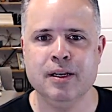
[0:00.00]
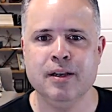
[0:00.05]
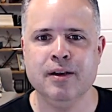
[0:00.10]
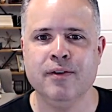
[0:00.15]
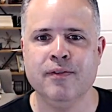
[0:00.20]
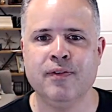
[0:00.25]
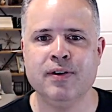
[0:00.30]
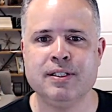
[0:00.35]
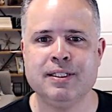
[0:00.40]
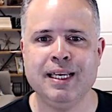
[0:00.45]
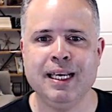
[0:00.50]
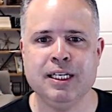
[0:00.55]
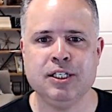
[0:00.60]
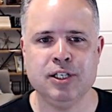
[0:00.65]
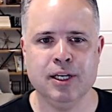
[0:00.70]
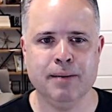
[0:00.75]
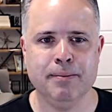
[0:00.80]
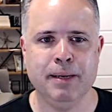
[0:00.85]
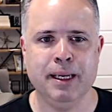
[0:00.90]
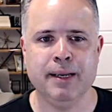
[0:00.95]
for
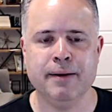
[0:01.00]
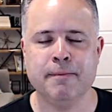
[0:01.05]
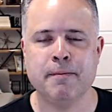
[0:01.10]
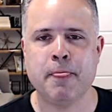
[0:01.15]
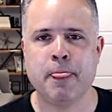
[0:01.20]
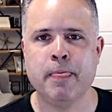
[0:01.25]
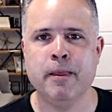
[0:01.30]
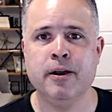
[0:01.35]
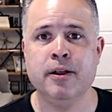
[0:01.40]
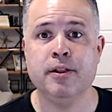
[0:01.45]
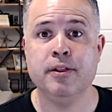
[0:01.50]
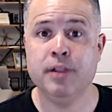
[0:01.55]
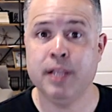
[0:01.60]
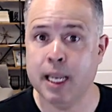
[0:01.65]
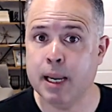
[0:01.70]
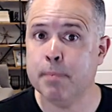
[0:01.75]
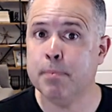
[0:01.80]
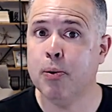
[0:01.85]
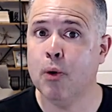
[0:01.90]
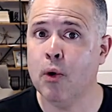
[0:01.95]
teaching me
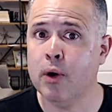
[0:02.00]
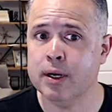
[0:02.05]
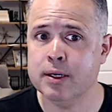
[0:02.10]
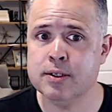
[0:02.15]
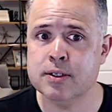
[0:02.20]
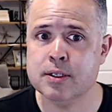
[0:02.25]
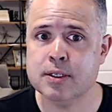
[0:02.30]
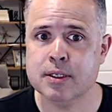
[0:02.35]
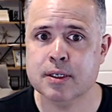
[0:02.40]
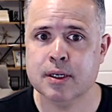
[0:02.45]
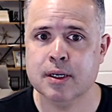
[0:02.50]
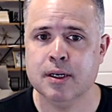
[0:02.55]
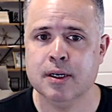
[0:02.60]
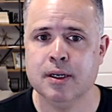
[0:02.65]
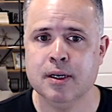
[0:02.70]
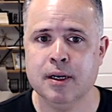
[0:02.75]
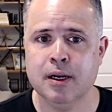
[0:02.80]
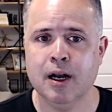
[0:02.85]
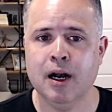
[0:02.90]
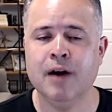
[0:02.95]
the importance
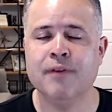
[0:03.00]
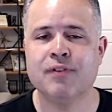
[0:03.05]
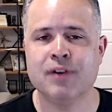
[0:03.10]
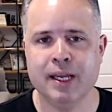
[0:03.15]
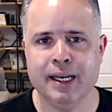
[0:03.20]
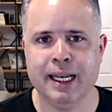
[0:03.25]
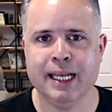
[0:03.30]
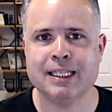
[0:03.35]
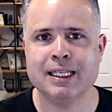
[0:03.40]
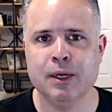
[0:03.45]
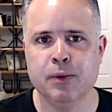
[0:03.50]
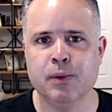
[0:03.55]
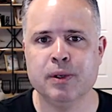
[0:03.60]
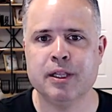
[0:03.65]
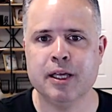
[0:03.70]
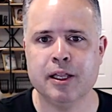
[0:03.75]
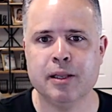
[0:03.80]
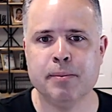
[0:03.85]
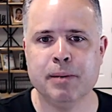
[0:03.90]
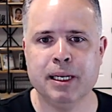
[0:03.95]
of connecting with
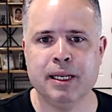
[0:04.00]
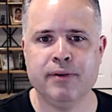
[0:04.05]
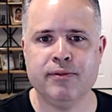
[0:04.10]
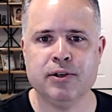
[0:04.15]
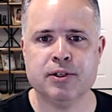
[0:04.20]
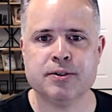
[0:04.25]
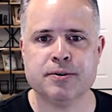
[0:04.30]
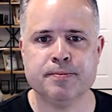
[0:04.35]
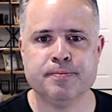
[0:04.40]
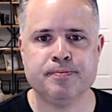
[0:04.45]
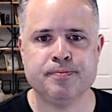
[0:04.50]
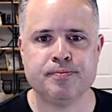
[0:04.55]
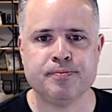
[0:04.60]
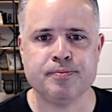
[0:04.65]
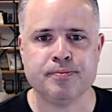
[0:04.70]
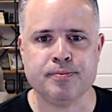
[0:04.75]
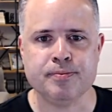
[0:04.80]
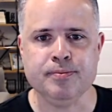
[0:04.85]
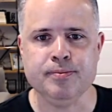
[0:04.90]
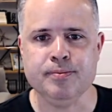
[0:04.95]
other believers.
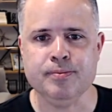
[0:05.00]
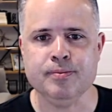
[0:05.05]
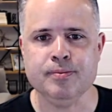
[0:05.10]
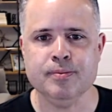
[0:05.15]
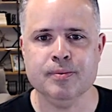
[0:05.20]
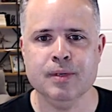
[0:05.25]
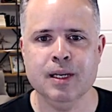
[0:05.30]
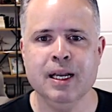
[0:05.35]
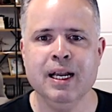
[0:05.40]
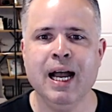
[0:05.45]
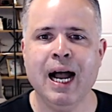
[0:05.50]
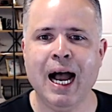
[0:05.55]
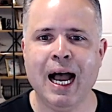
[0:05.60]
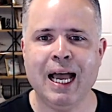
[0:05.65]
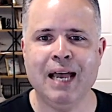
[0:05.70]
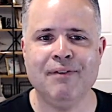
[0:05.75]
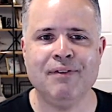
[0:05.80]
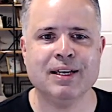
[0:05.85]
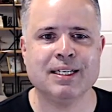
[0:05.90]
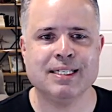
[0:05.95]
I
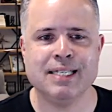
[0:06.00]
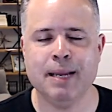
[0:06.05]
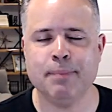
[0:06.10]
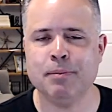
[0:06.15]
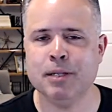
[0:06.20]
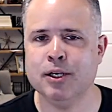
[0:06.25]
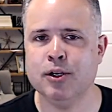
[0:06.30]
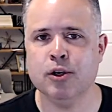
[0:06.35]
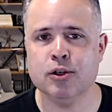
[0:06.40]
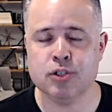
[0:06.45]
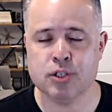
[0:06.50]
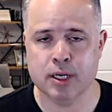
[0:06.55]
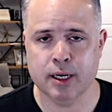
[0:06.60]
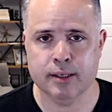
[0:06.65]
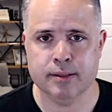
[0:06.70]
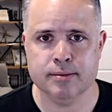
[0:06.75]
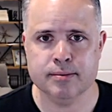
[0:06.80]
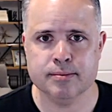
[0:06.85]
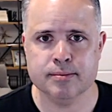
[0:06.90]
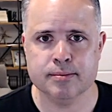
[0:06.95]
have accepted your son,